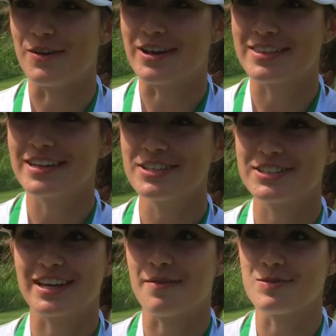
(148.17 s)
I think I
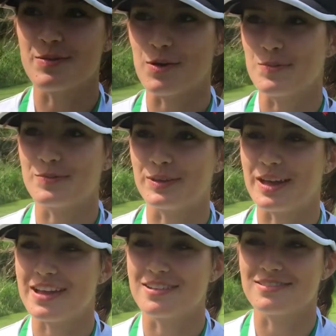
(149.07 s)
just kept the ball in
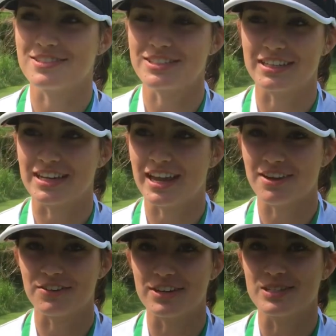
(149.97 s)
play and just like
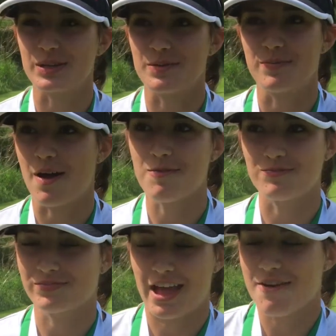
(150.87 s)
hit greens. I putt.
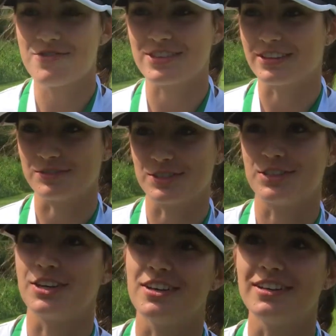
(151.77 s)
Everything was
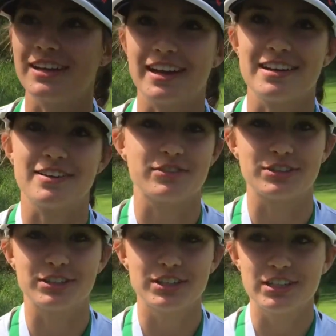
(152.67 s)
good. Like I
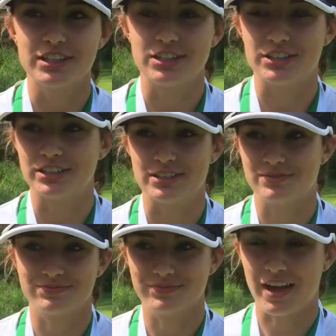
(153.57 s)
never really
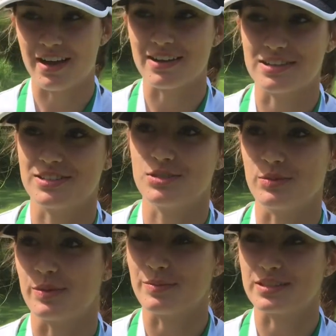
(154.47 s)
had any
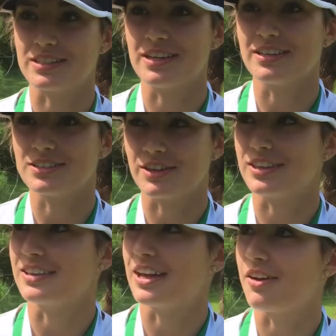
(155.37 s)
super big mistakes, so I
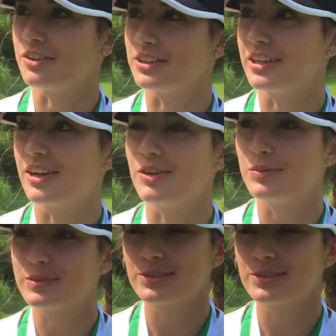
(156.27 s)
think that really helped.